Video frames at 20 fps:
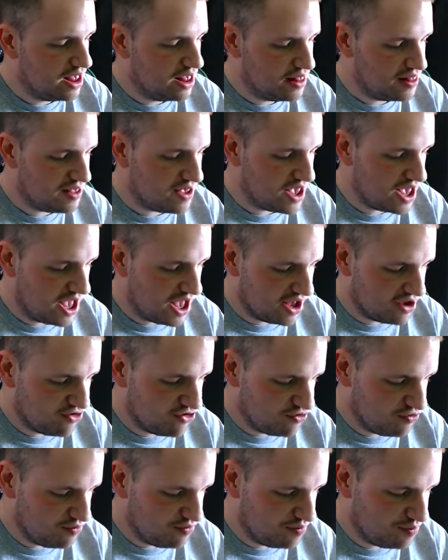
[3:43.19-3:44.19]
the
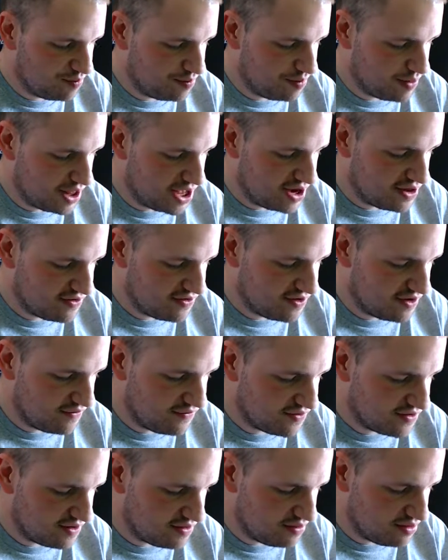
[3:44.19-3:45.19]
actual blade itself.
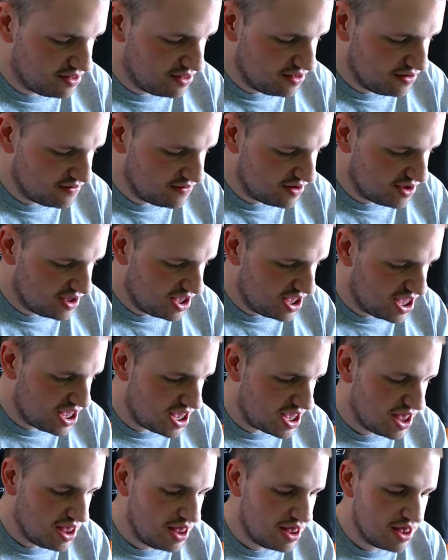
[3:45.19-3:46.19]
So it looks like
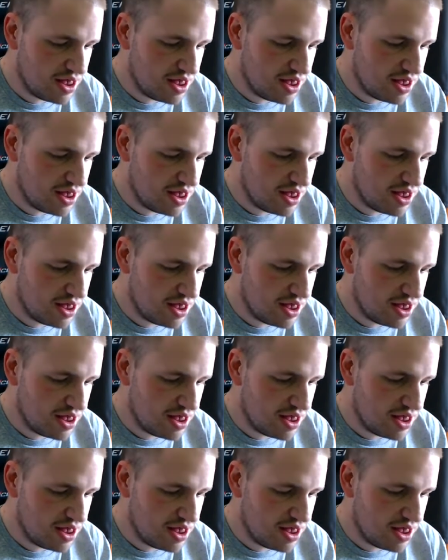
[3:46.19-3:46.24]
here.